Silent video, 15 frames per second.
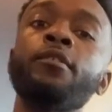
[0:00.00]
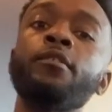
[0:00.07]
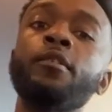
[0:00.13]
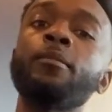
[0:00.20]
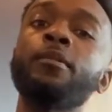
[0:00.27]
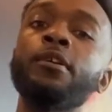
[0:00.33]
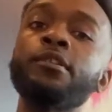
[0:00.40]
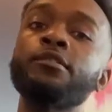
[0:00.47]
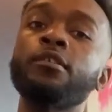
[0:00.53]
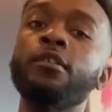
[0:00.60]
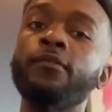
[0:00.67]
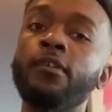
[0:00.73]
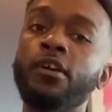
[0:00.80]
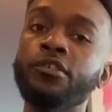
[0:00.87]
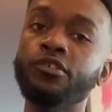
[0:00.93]
the plantar
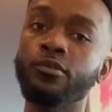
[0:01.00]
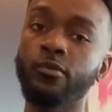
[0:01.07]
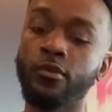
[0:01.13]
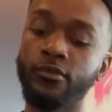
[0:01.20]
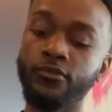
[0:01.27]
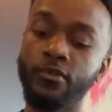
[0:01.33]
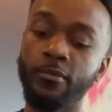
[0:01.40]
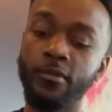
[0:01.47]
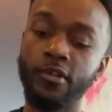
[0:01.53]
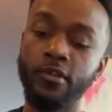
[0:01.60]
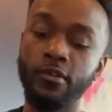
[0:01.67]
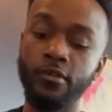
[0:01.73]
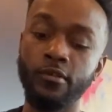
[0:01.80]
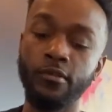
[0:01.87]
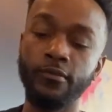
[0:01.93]
fascia runs from the
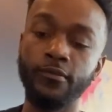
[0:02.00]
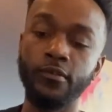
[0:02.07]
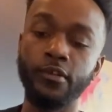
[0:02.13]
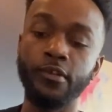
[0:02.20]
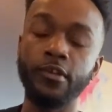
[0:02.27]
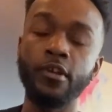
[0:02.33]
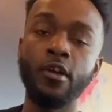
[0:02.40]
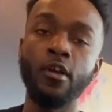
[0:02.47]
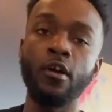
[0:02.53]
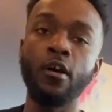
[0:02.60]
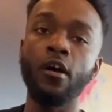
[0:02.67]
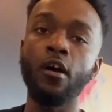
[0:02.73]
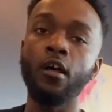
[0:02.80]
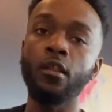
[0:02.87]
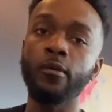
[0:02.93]
heel of the foot
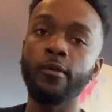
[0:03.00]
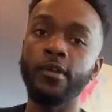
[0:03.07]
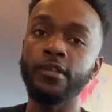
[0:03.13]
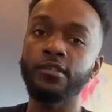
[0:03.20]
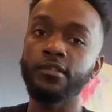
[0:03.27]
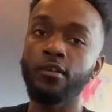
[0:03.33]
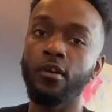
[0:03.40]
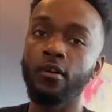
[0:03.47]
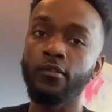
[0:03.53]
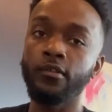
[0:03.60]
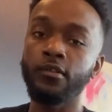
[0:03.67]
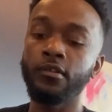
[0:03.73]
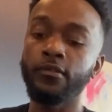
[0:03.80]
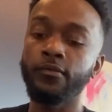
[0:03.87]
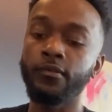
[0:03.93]
all the way into all the
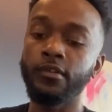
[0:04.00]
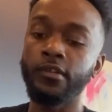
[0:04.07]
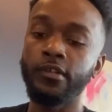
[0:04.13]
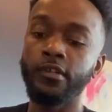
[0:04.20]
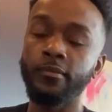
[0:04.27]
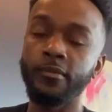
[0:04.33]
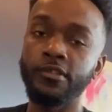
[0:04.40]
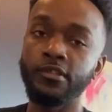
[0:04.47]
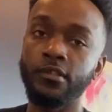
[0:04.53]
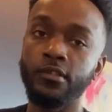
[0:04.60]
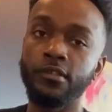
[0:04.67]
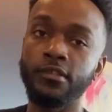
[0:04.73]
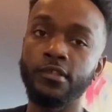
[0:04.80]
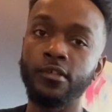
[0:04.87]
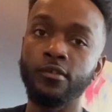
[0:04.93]
different ligaments. So,
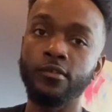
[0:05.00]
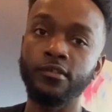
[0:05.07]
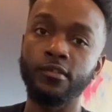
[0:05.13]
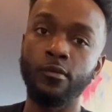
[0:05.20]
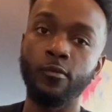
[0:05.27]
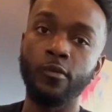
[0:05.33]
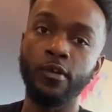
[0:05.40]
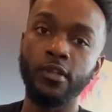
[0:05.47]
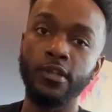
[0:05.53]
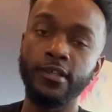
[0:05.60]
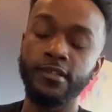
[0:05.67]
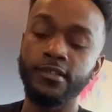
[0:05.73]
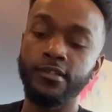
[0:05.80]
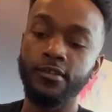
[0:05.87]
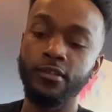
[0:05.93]
toes. so one
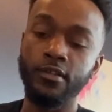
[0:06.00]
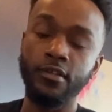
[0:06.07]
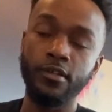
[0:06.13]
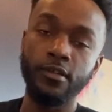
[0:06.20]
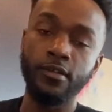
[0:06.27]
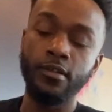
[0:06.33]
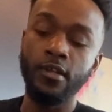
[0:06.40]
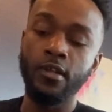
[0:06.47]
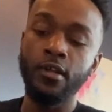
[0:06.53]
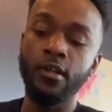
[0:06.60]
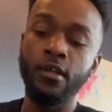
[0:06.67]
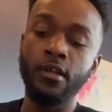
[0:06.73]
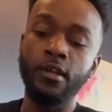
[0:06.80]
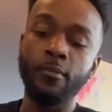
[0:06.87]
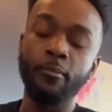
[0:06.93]
links to the
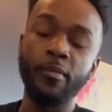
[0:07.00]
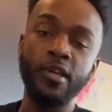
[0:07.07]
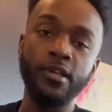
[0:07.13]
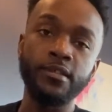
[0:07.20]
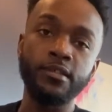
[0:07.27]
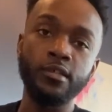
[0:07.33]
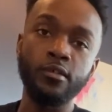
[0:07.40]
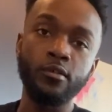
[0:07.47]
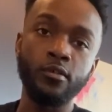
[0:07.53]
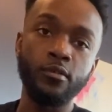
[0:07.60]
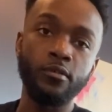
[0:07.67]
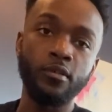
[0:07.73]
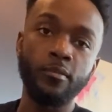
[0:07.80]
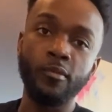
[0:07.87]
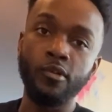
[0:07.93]
big toe,
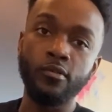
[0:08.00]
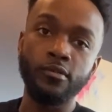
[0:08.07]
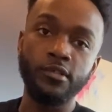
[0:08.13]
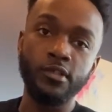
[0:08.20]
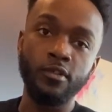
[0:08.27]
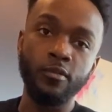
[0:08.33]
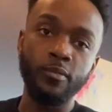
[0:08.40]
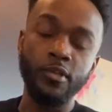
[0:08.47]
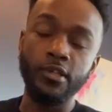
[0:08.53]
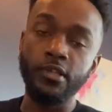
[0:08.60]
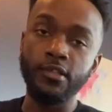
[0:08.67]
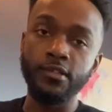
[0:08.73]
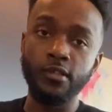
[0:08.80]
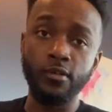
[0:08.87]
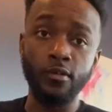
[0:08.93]
the middle toe, pinky
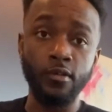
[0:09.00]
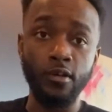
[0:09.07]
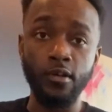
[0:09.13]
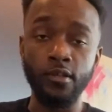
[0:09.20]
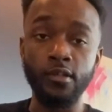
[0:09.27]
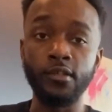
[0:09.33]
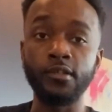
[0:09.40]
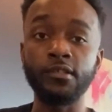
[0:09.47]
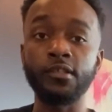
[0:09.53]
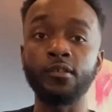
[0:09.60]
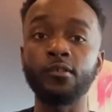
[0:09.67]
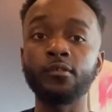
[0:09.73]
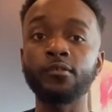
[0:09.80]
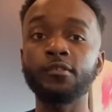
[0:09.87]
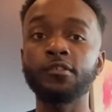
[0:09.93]
toe, and all the big
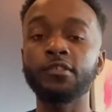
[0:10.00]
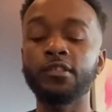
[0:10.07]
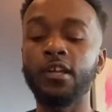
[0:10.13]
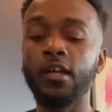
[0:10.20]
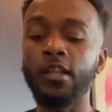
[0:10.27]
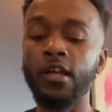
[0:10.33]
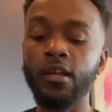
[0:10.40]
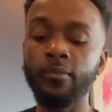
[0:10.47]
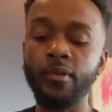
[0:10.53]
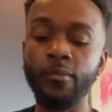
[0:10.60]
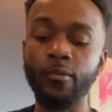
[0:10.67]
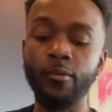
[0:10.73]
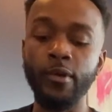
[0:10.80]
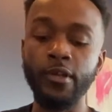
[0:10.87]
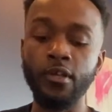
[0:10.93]
toes. Now, a lot of
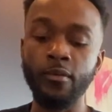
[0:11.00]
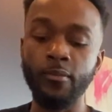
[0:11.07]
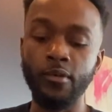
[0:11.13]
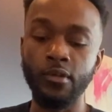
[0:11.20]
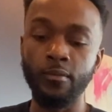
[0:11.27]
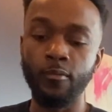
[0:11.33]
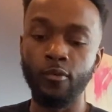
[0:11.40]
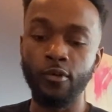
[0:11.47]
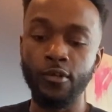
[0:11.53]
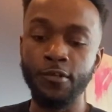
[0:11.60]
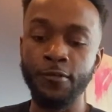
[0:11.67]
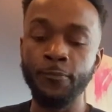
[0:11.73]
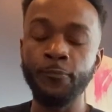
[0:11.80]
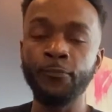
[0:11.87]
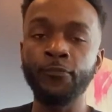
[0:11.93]
people wake up in the
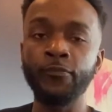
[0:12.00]
morning